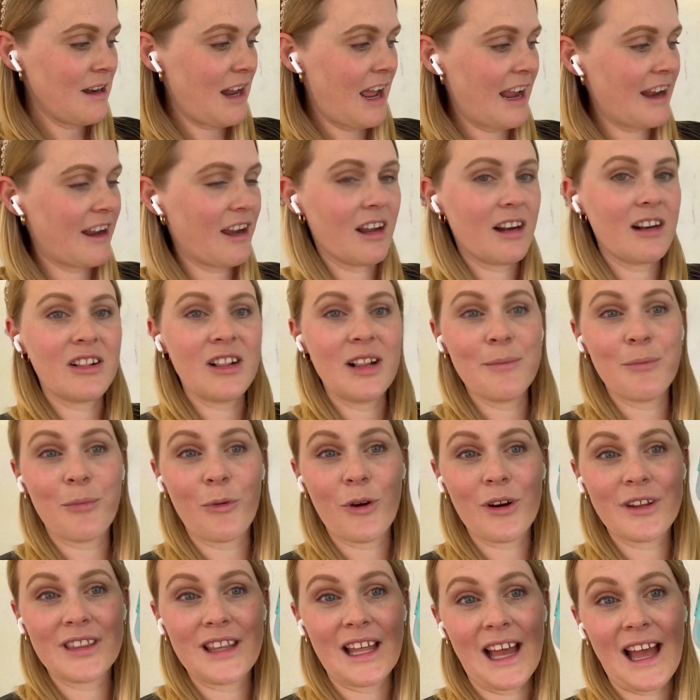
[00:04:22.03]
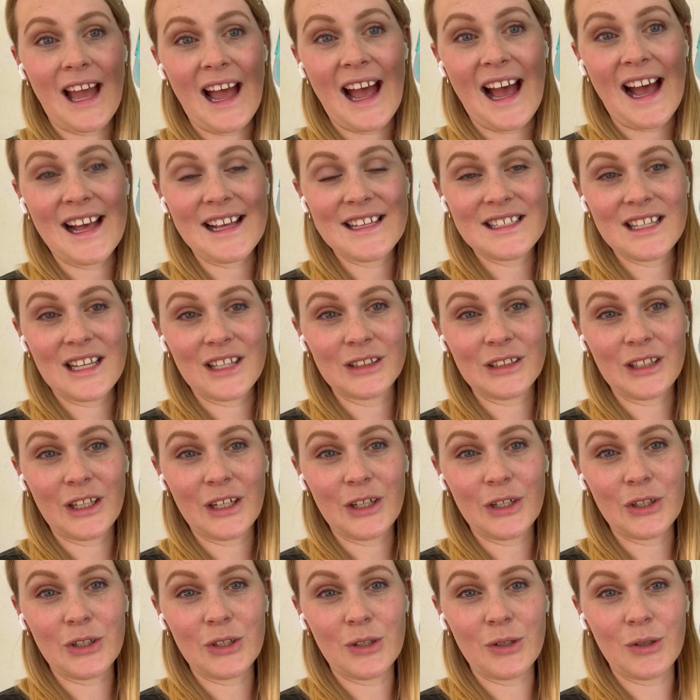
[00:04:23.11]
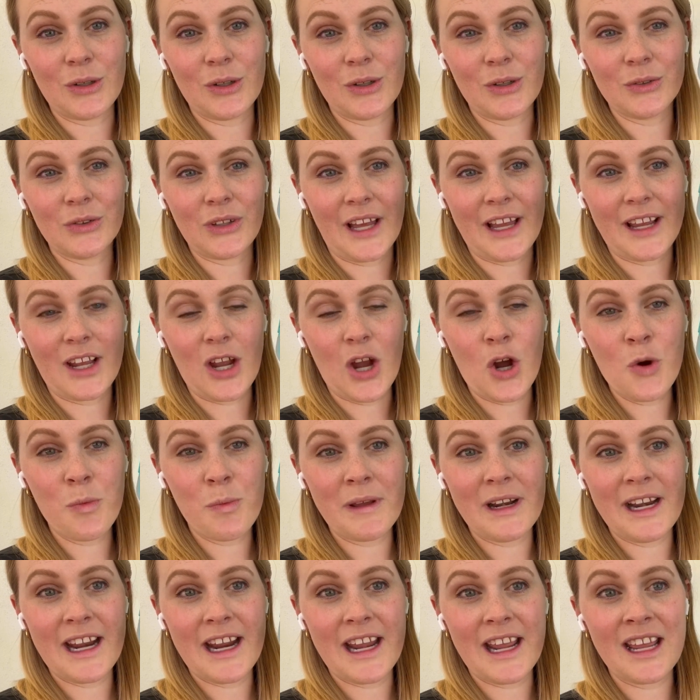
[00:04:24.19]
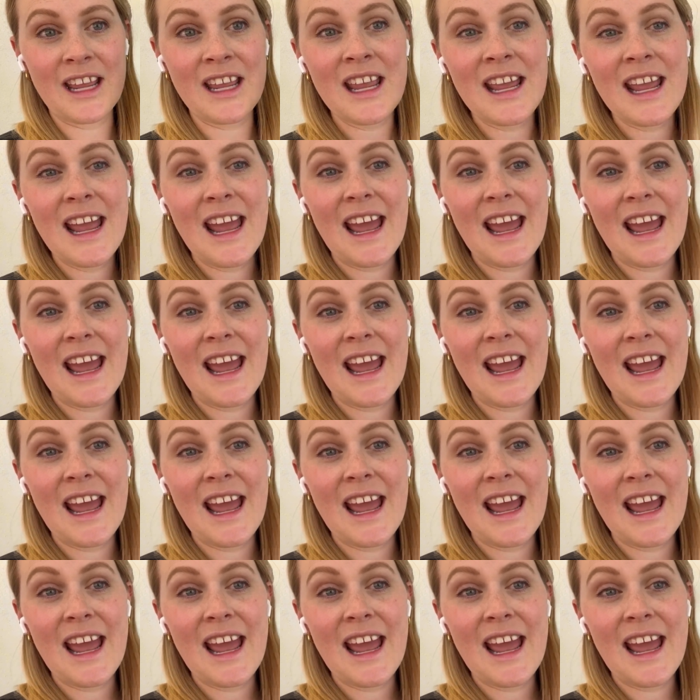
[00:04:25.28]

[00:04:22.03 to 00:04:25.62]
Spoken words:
I got a clipboard that has a little like opening,